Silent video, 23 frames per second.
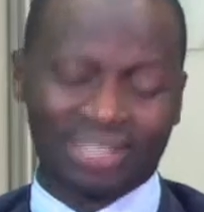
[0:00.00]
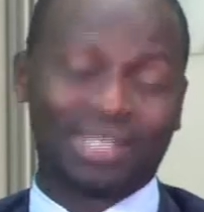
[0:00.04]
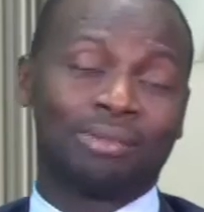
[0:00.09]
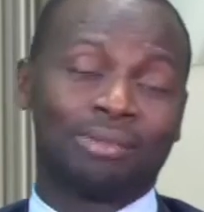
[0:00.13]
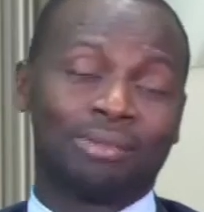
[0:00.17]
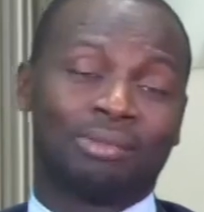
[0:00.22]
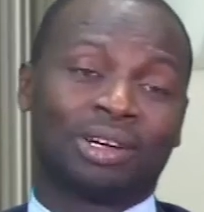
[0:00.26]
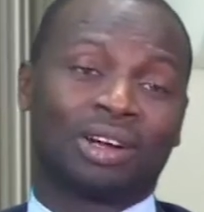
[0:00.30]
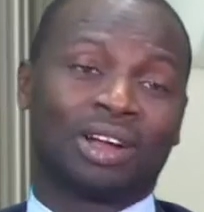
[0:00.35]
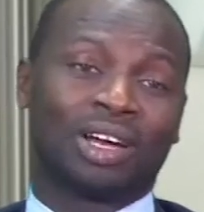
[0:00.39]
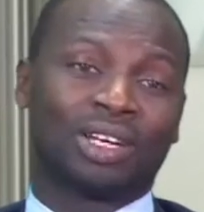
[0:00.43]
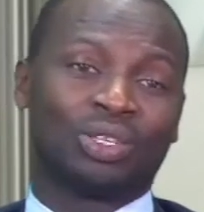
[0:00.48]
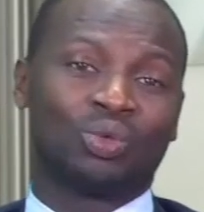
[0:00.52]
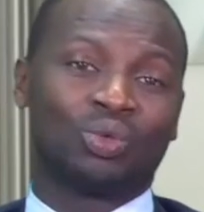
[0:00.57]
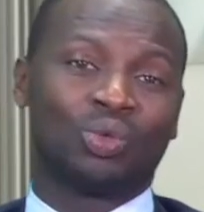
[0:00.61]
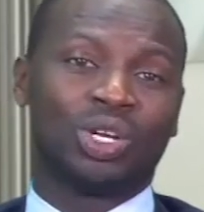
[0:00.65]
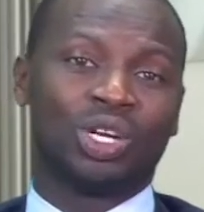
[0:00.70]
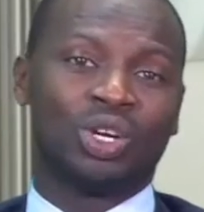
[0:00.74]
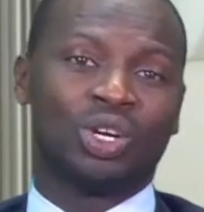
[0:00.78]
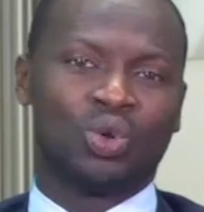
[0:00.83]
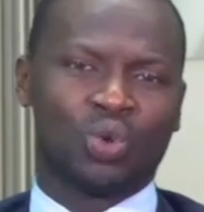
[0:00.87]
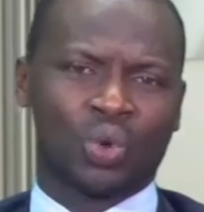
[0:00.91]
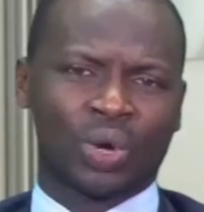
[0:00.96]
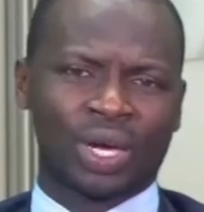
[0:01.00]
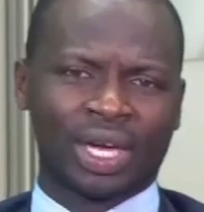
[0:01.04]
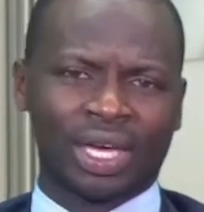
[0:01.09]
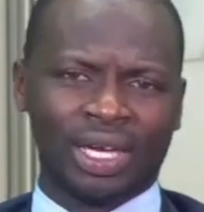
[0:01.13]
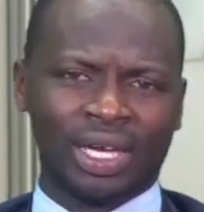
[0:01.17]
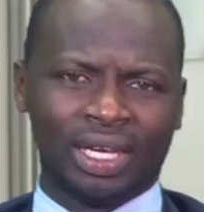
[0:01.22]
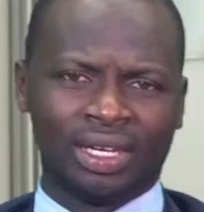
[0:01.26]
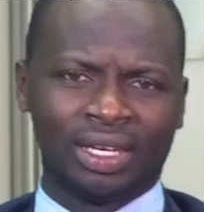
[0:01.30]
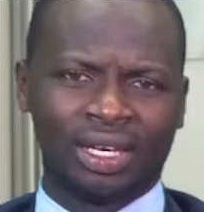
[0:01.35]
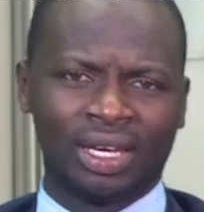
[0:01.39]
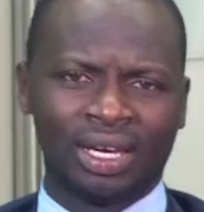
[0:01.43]
time around, we're
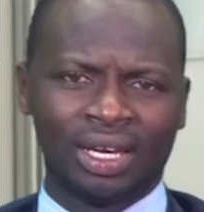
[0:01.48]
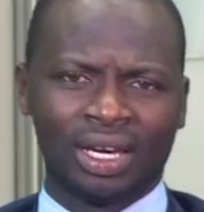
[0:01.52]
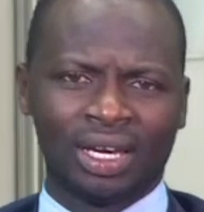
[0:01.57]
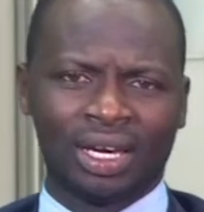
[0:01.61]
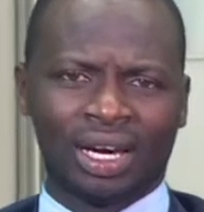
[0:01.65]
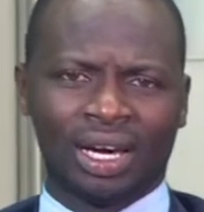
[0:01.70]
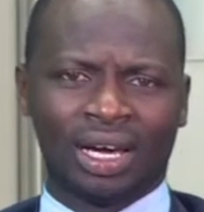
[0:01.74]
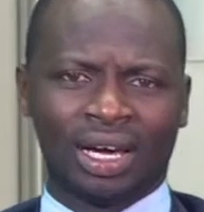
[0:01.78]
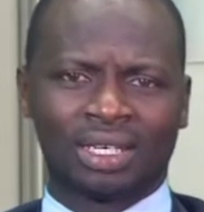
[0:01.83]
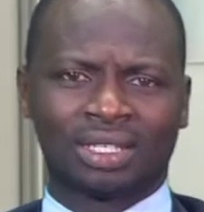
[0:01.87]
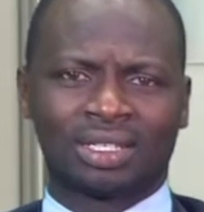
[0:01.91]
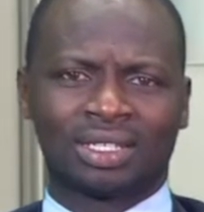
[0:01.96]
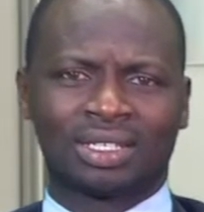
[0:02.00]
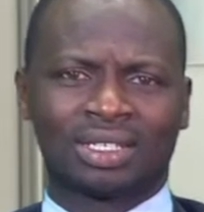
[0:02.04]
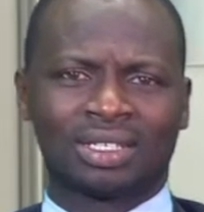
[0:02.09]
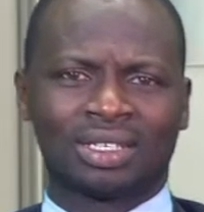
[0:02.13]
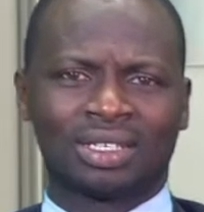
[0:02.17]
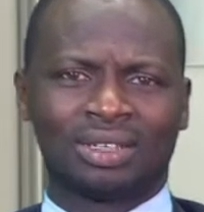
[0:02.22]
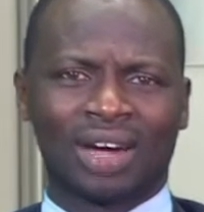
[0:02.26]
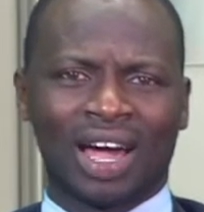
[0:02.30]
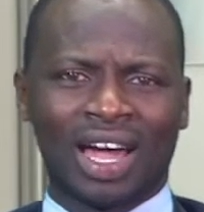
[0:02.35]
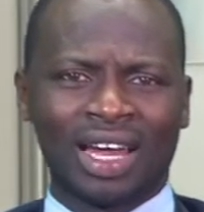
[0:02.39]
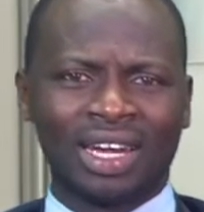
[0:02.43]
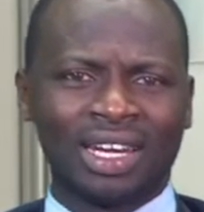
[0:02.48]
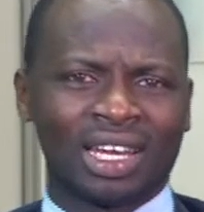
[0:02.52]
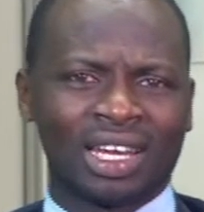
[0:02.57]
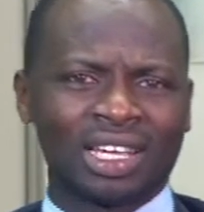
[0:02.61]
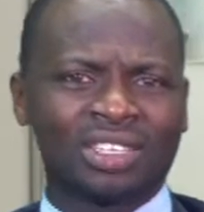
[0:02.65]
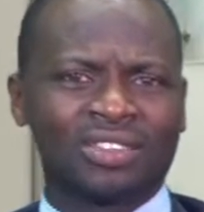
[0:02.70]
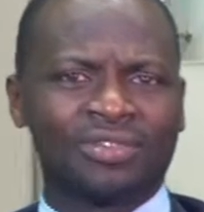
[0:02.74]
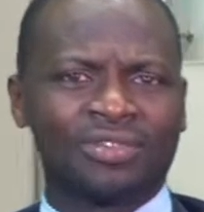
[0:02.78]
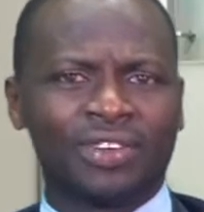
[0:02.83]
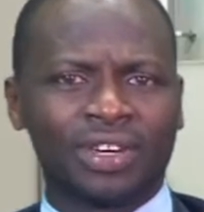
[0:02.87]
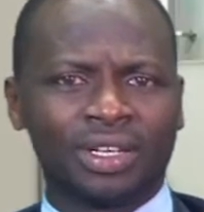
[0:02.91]
looking at
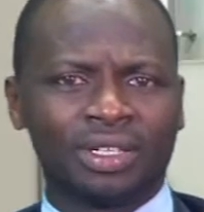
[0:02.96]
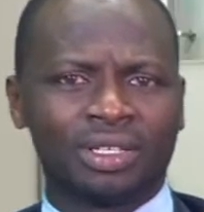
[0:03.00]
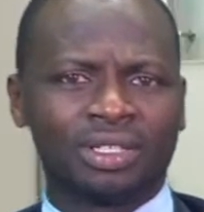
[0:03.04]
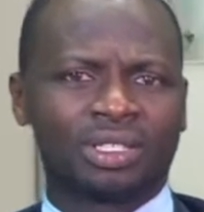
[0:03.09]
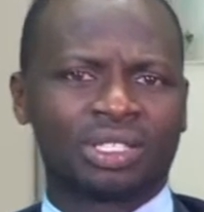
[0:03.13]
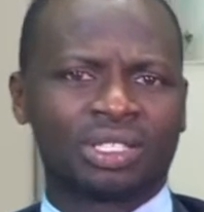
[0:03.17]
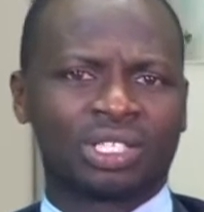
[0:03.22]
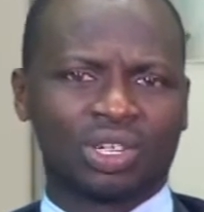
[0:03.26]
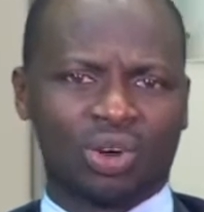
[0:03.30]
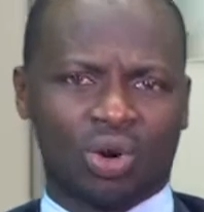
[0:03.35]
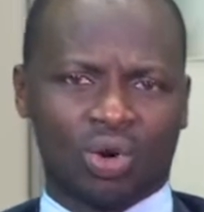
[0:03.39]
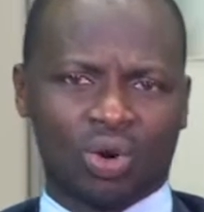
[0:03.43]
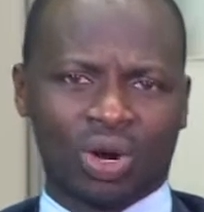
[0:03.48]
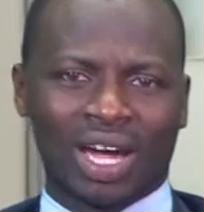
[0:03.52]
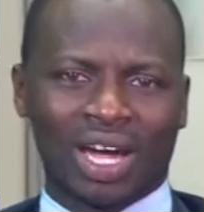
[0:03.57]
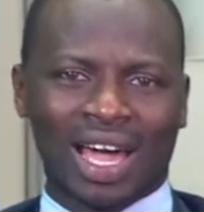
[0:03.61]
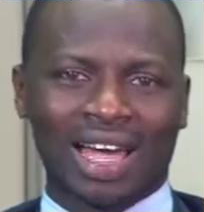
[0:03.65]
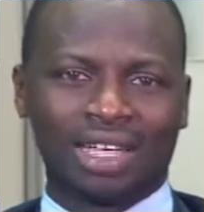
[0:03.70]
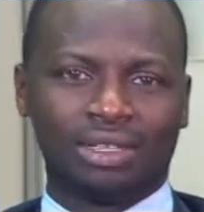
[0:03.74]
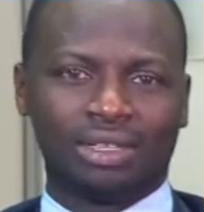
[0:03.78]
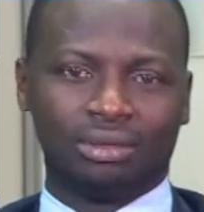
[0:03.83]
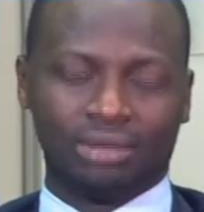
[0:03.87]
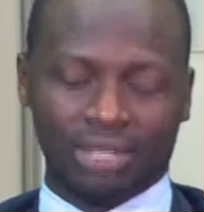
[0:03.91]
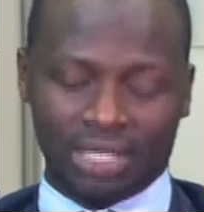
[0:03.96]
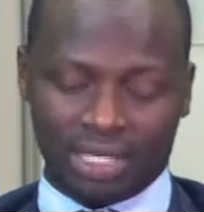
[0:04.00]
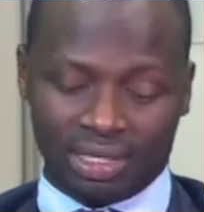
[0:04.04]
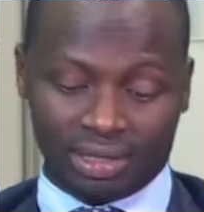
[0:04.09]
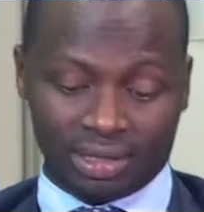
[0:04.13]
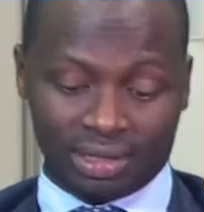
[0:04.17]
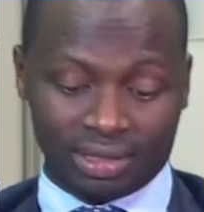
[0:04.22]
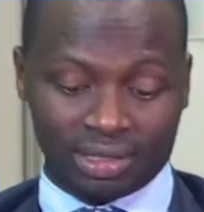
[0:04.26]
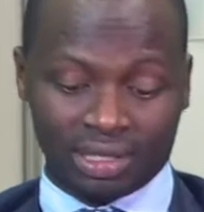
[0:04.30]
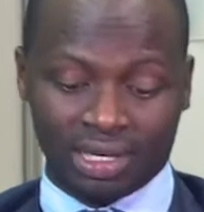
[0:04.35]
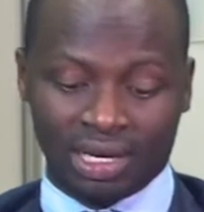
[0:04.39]
INEC's verdict on card
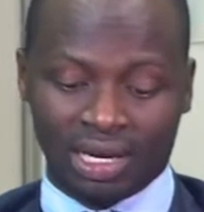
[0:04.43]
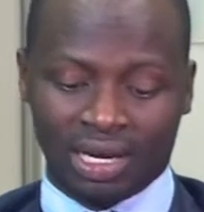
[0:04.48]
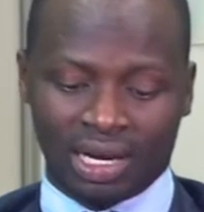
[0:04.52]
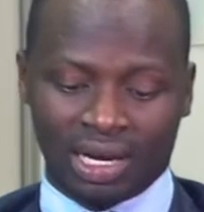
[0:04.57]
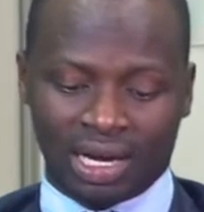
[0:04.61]
readers.